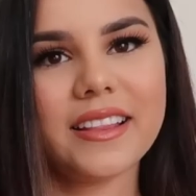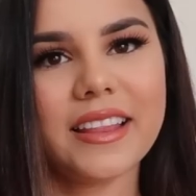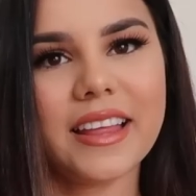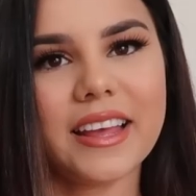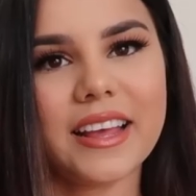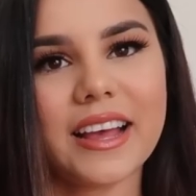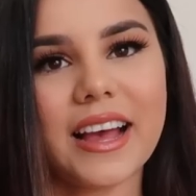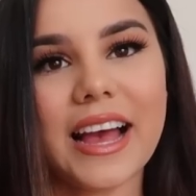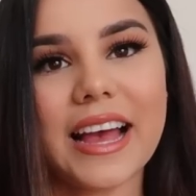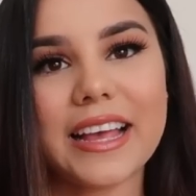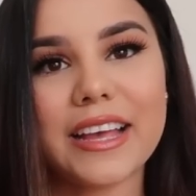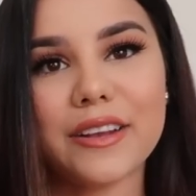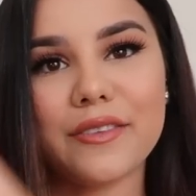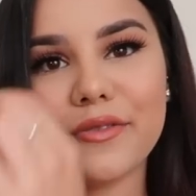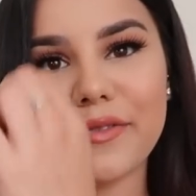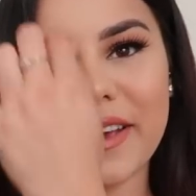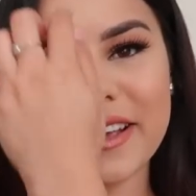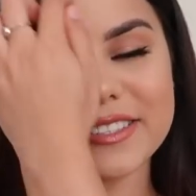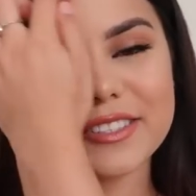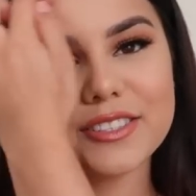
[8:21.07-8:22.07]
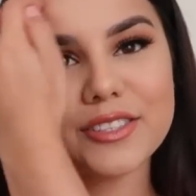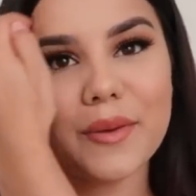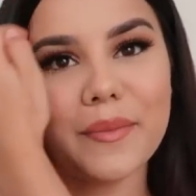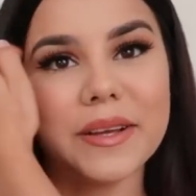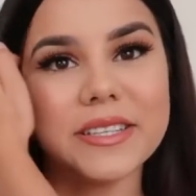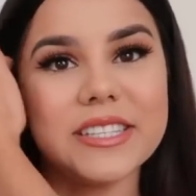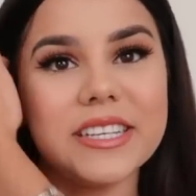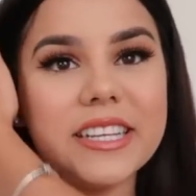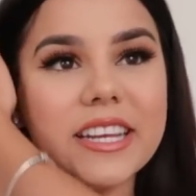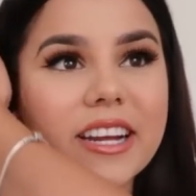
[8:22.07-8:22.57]
Like, I could fit so
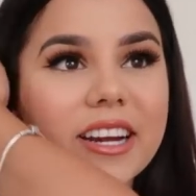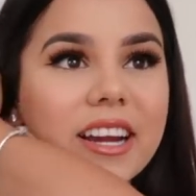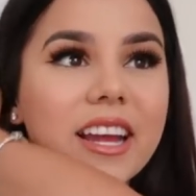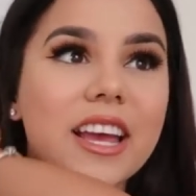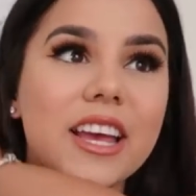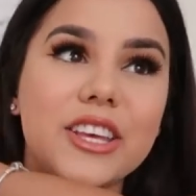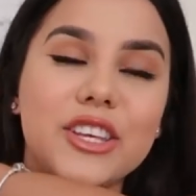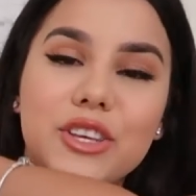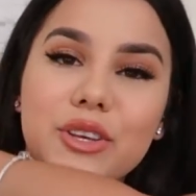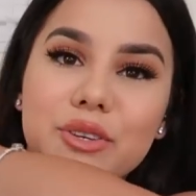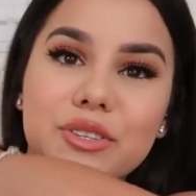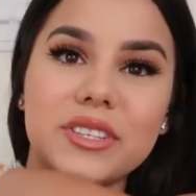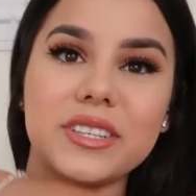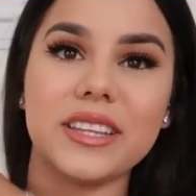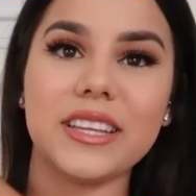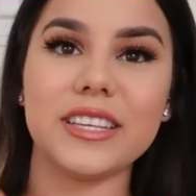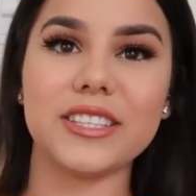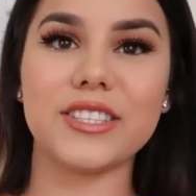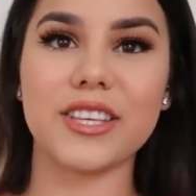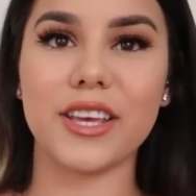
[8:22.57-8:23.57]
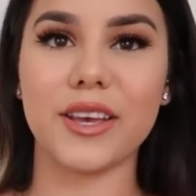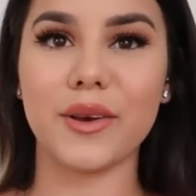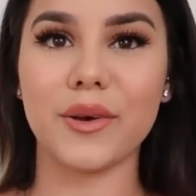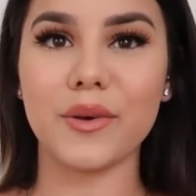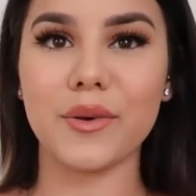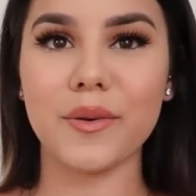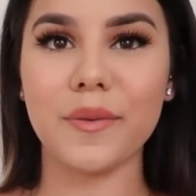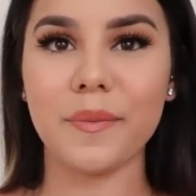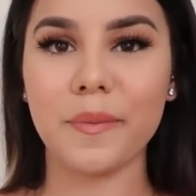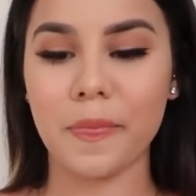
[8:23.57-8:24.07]
much in here. Usually
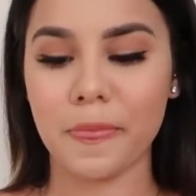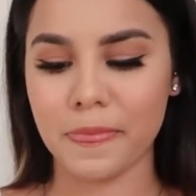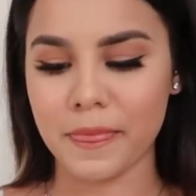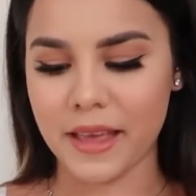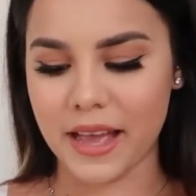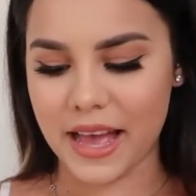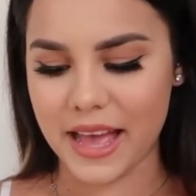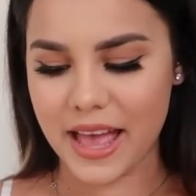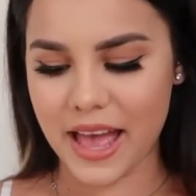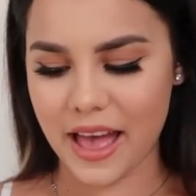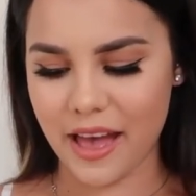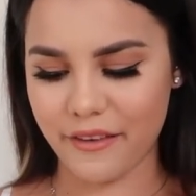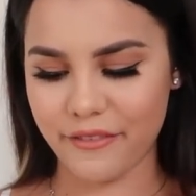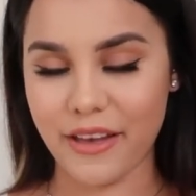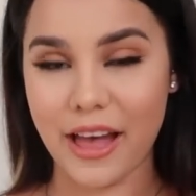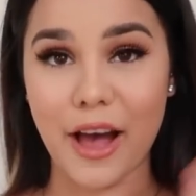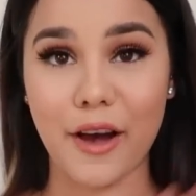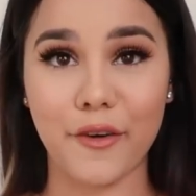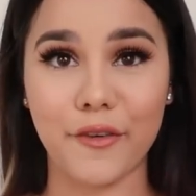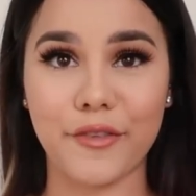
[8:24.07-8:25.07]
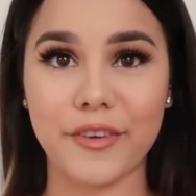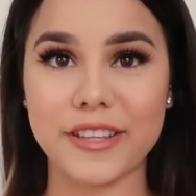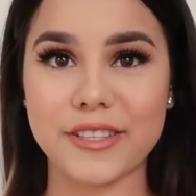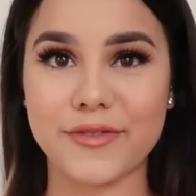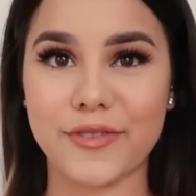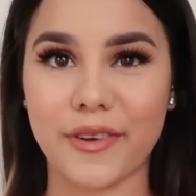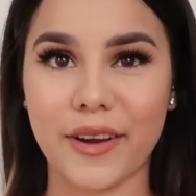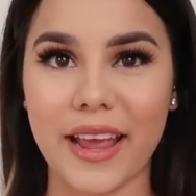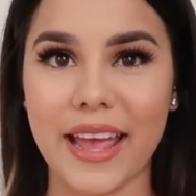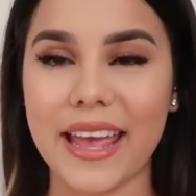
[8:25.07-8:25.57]
too, I have outfits
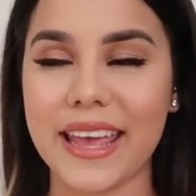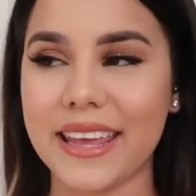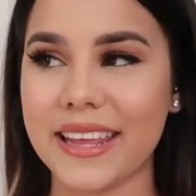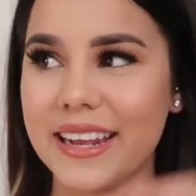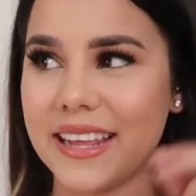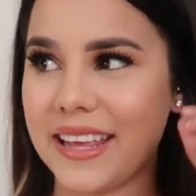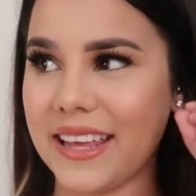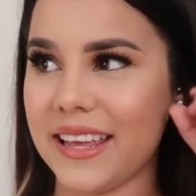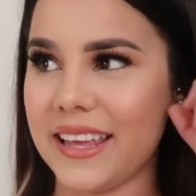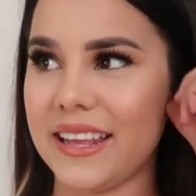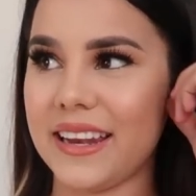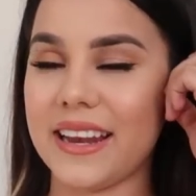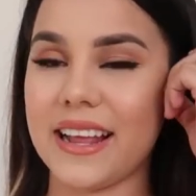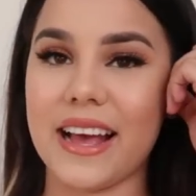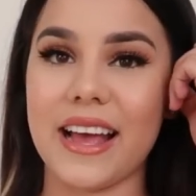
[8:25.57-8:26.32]
for Aiden.